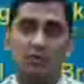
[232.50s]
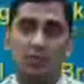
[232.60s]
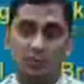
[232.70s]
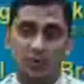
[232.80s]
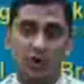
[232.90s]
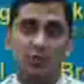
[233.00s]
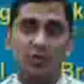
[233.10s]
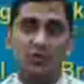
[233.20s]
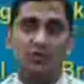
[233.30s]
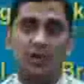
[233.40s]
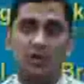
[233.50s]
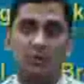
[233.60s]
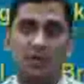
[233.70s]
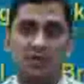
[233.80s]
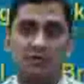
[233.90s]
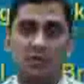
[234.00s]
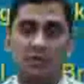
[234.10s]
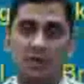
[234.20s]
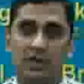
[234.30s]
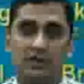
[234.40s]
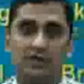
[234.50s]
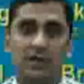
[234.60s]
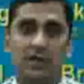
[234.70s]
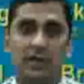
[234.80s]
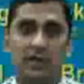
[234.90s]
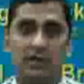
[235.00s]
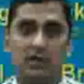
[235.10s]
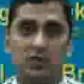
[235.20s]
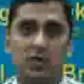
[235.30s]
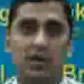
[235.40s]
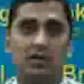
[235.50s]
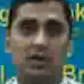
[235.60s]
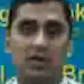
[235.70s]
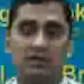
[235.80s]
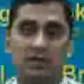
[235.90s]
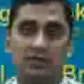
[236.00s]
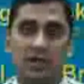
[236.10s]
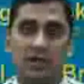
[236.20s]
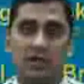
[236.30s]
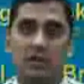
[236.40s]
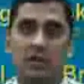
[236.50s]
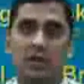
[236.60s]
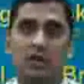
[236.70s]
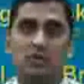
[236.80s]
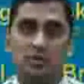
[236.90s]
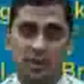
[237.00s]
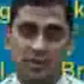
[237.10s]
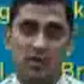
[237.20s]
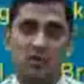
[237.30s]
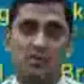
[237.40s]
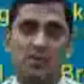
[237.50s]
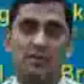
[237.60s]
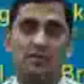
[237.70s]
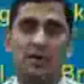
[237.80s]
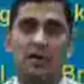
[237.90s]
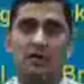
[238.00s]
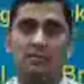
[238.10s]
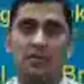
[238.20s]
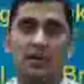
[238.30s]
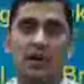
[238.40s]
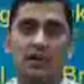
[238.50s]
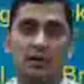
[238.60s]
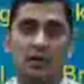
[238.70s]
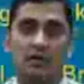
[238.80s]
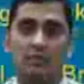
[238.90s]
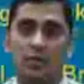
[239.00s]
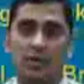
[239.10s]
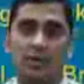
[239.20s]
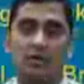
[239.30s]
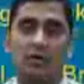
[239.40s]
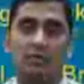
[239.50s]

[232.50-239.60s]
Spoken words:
from 3 rupees to 5 rupees. At forward earnings of 18, I think the stock can reach levels of 90. So be stock specific. I think be light-footed into the